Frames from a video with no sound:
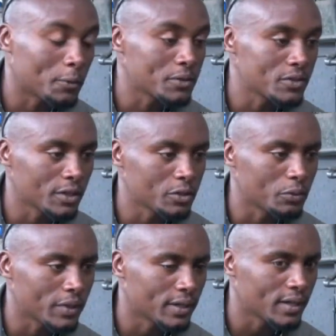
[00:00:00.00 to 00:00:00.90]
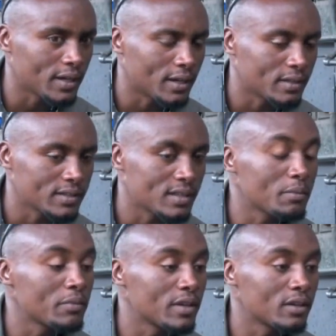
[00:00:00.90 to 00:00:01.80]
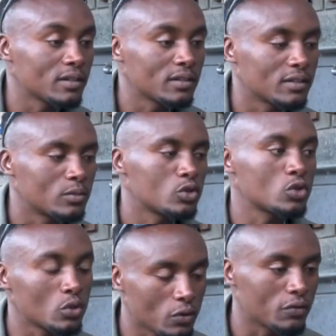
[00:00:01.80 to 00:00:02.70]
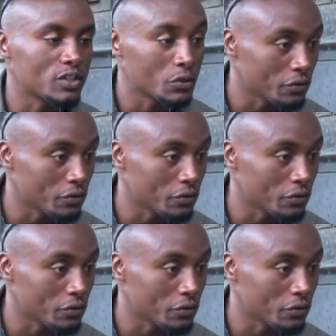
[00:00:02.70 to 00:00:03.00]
I was trying to make something sort of a